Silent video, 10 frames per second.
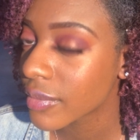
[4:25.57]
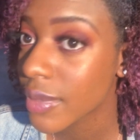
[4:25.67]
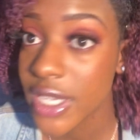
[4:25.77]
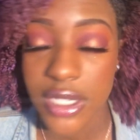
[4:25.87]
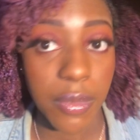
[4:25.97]

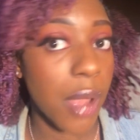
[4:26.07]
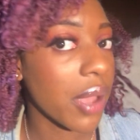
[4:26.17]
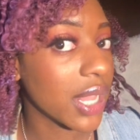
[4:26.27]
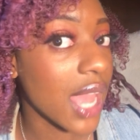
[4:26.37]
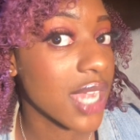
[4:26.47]
Please don't mind
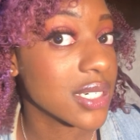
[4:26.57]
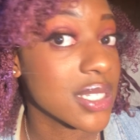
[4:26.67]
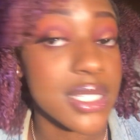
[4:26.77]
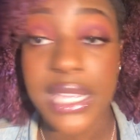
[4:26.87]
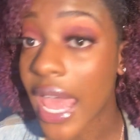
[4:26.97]
my
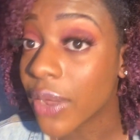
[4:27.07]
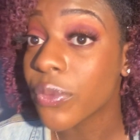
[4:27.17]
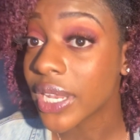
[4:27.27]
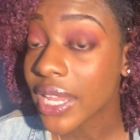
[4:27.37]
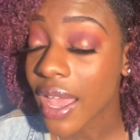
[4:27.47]
lashes. It's kind
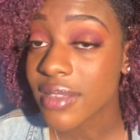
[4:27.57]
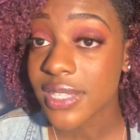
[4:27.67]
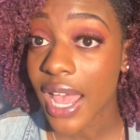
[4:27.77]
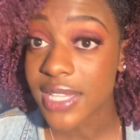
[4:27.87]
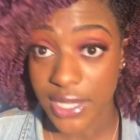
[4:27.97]
of windy
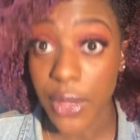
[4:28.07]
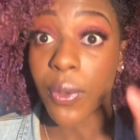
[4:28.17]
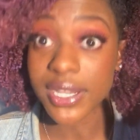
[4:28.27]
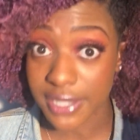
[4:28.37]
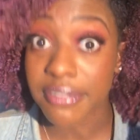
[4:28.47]
outside, so they
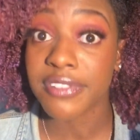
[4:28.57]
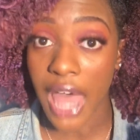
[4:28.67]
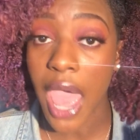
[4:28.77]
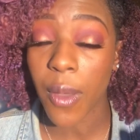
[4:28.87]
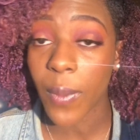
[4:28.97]
wanted to
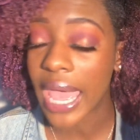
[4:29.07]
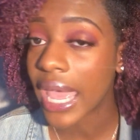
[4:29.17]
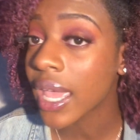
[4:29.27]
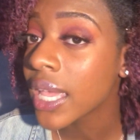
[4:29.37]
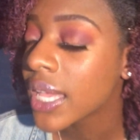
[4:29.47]
fly
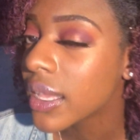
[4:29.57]
away.